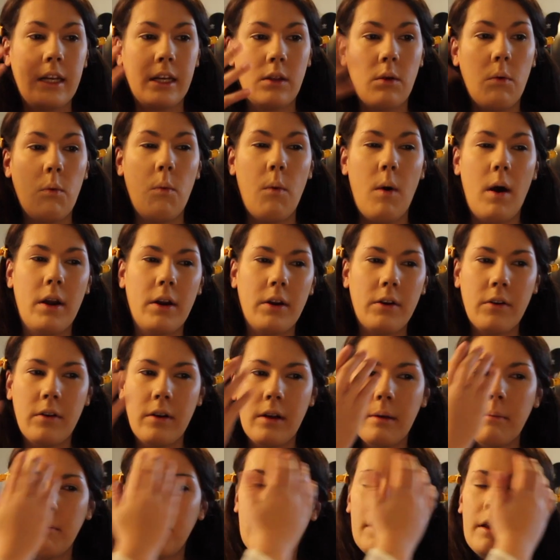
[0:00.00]
like the water
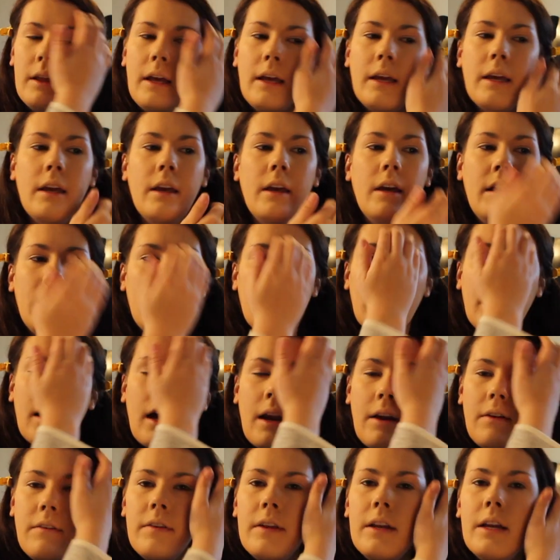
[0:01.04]
cream, but like
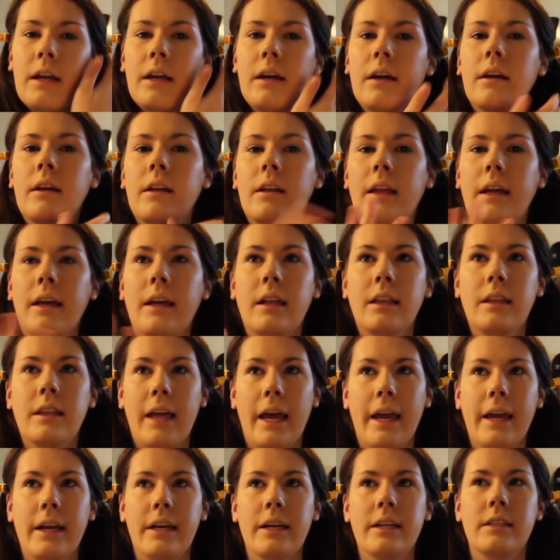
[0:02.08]
kind of in a like a
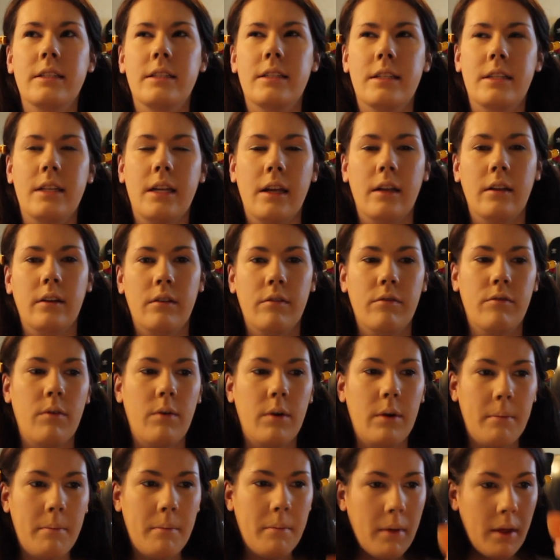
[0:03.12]
light concealer
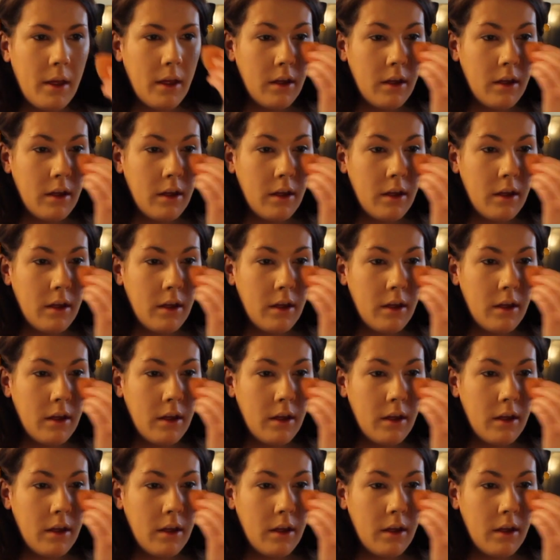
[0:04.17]
form.